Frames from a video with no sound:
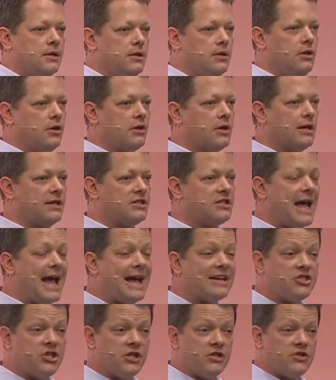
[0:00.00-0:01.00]
You can
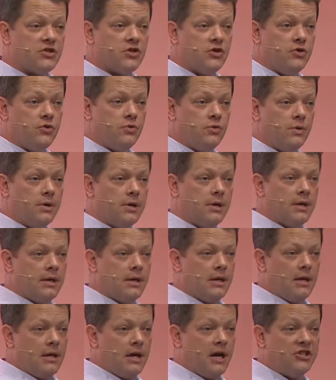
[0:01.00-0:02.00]
attach it to
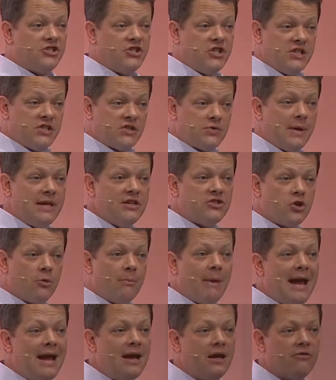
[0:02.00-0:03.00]
a G Suite
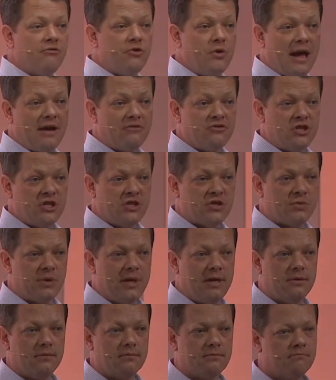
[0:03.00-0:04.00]
domain if you have G
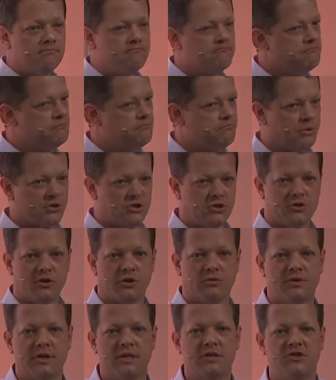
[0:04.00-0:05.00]
Suite, but you
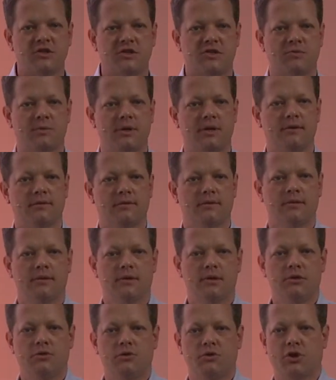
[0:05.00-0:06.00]
don't need G Suite.
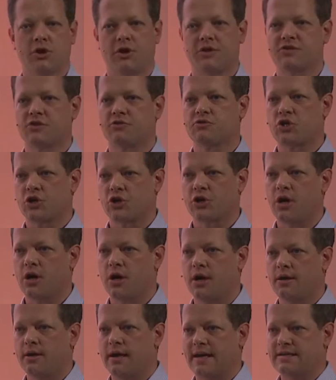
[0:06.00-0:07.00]
You can also turn
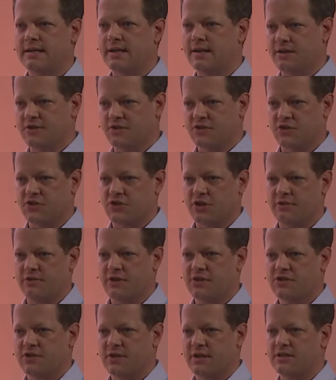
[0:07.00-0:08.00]
on identity as a
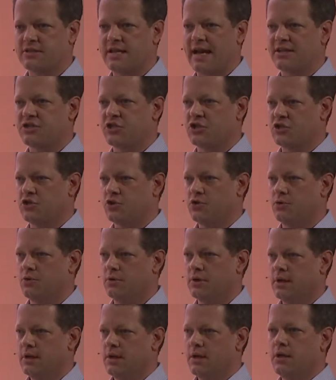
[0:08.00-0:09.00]
service and attach it to
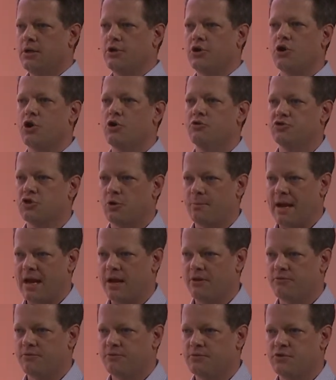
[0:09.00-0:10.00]
your own
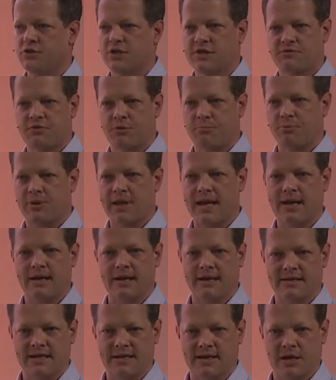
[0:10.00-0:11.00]
domain just for plain
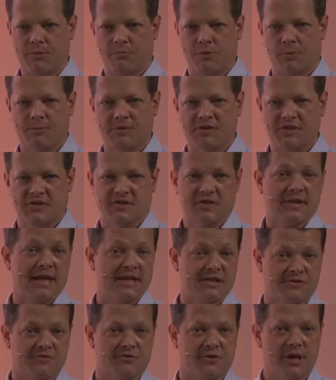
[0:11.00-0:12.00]
identity purposes, and
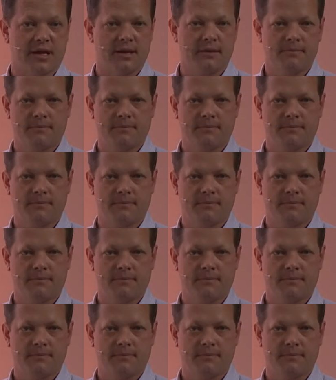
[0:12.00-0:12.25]
that's free.